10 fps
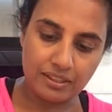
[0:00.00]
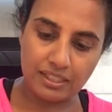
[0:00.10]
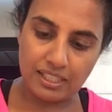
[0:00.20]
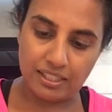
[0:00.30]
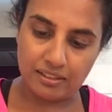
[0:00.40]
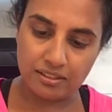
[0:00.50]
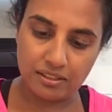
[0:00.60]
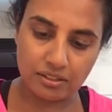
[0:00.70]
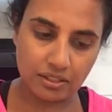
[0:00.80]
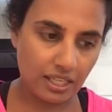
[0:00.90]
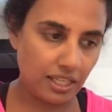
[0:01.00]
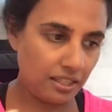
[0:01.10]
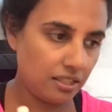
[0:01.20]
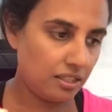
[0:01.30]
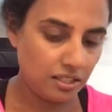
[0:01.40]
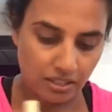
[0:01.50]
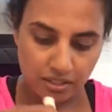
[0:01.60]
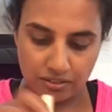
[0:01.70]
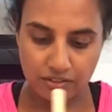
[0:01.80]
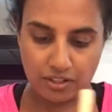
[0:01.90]
in, okay?
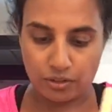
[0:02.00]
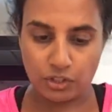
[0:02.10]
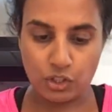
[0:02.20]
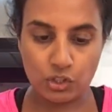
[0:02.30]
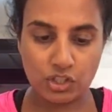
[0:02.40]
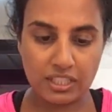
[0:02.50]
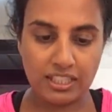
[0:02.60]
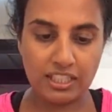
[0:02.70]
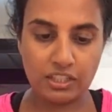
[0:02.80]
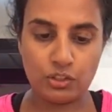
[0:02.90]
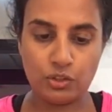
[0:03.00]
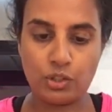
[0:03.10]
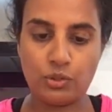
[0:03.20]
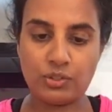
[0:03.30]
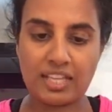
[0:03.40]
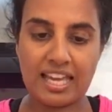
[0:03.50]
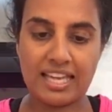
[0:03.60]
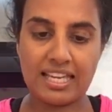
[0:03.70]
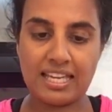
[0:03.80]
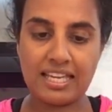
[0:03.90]
So usually you use
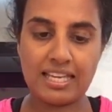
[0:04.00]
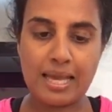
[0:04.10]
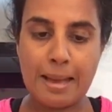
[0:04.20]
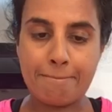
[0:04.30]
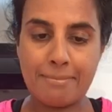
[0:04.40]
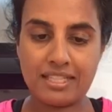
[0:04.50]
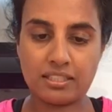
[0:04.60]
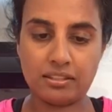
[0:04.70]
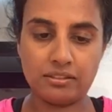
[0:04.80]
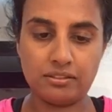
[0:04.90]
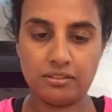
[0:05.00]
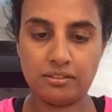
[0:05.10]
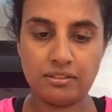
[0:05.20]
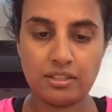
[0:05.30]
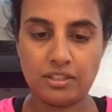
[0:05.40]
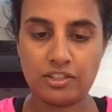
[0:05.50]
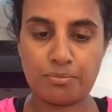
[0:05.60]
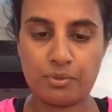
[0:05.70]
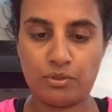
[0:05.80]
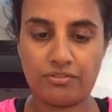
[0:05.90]
a metal
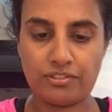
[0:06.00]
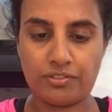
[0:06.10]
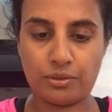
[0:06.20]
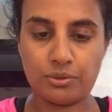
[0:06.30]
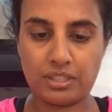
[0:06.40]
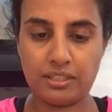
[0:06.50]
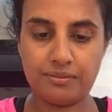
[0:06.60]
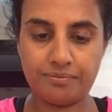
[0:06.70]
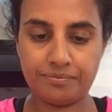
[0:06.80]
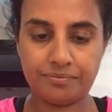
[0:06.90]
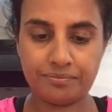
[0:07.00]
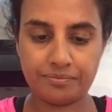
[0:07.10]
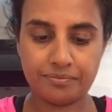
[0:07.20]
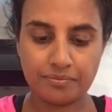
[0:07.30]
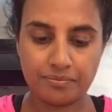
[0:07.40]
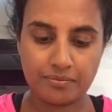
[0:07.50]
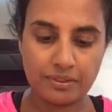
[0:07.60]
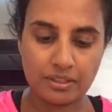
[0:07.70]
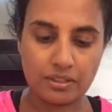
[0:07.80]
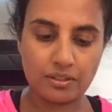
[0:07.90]
spoon for folding,
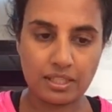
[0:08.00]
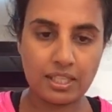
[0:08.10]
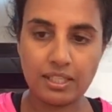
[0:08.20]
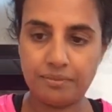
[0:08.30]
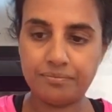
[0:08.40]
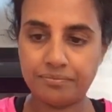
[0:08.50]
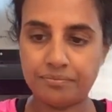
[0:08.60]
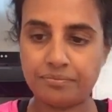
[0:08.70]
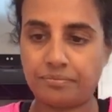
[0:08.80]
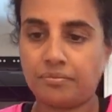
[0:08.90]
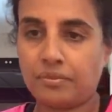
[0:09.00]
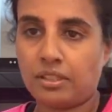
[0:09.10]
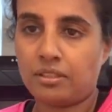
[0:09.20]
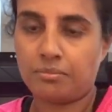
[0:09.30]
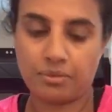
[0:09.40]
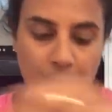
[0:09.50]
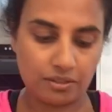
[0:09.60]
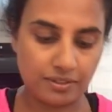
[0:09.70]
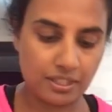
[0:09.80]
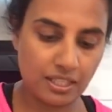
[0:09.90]
okay?
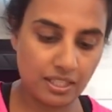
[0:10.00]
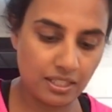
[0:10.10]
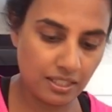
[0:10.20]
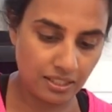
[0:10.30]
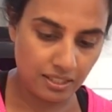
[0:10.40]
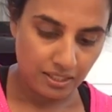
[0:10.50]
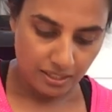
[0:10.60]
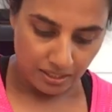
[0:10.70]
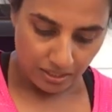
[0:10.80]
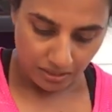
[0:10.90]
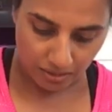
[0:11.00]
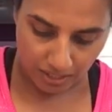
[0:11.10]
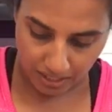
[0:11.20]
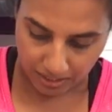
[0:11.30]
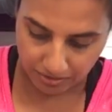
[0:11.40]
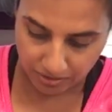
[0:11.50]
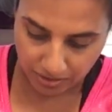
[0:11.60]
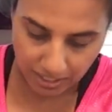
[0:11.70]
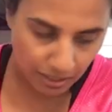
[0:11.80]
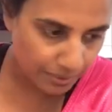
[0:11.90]
Over there. Okay, and so
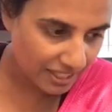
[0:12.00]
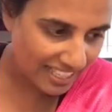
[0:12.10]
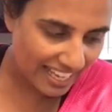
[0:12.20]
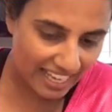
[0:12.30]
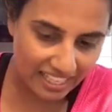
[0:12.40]
now we're going to